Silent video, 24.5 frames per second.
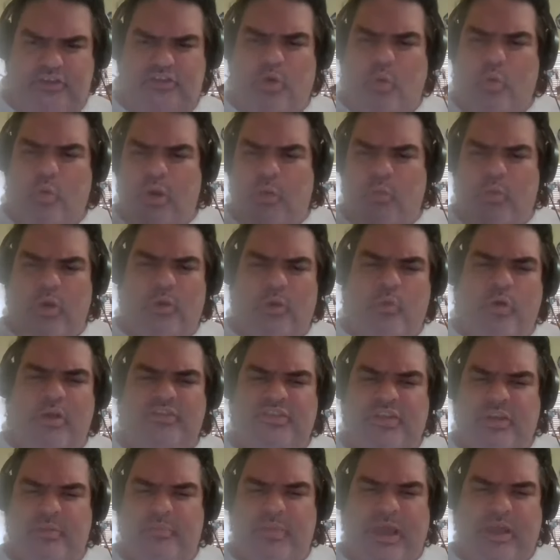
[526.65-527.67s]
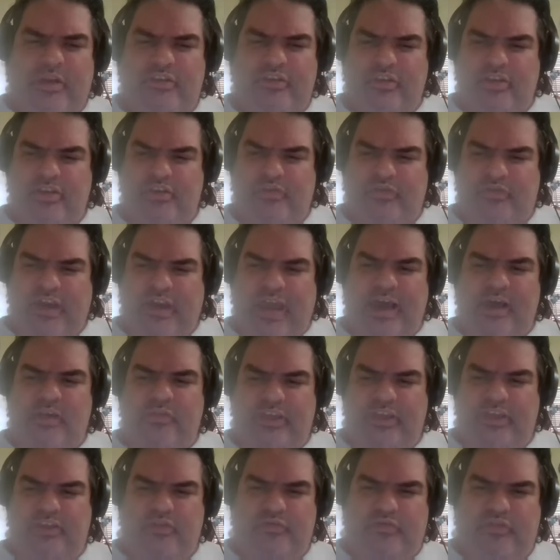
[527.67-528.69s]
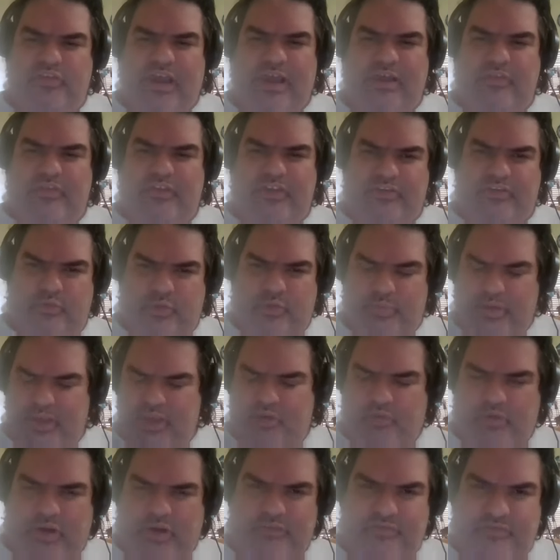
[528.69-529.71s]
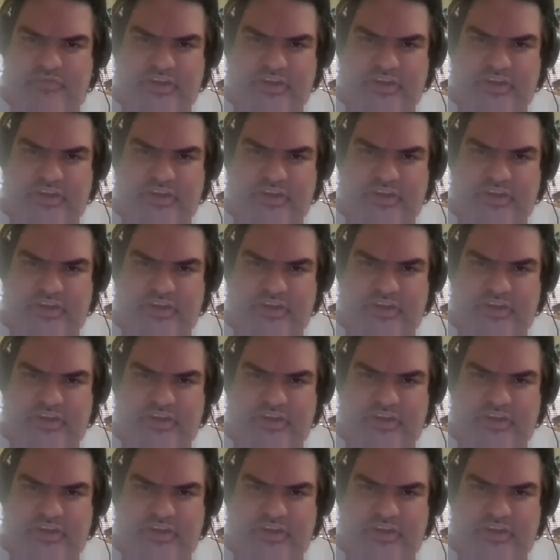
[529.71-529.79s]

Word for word: So what was it about her that you found that would be a great